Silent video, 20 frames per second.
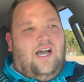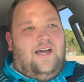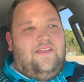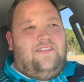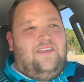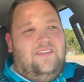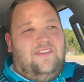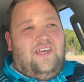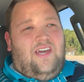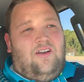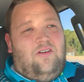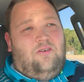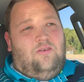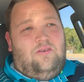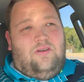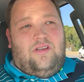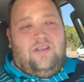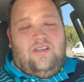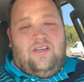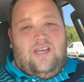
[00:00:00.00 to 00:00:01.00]
I think
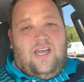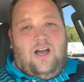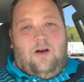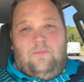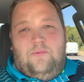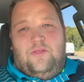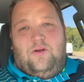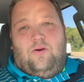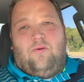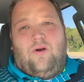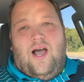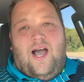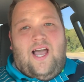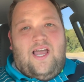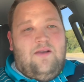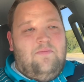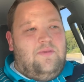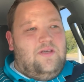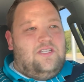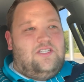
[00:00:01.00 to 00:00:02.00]
that'll help the
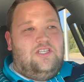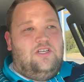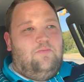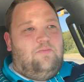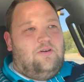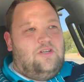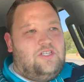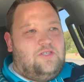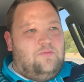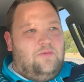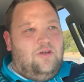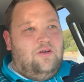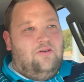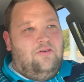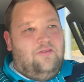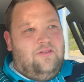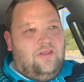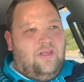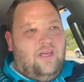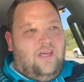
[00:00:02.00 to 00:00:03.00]
ride be super smooth.